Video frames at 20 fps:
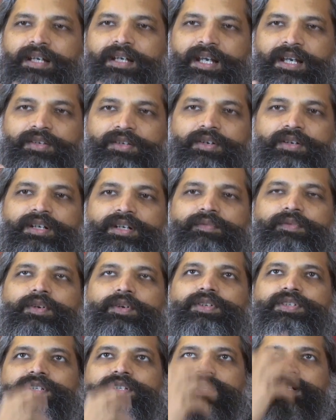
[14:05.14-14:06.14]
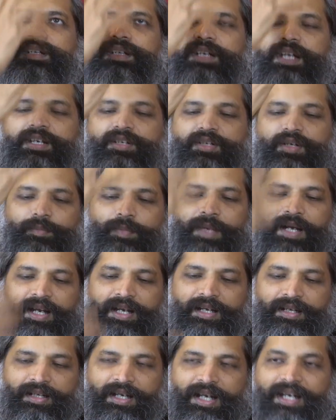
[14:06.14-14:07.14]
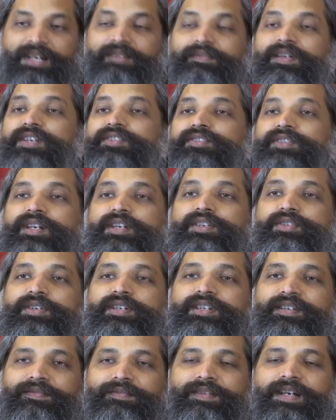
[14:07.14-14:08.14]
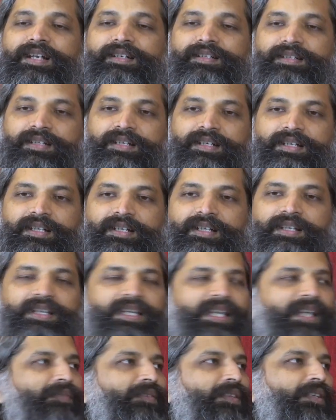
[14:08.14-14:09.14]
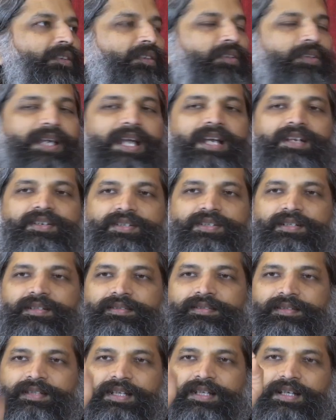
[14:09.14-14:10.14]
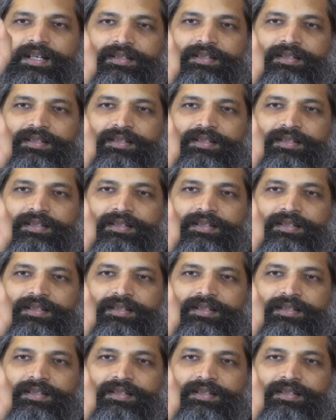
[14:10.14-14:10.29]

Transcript: in your devotion, in your mind, and eventually should reflect even in your actions,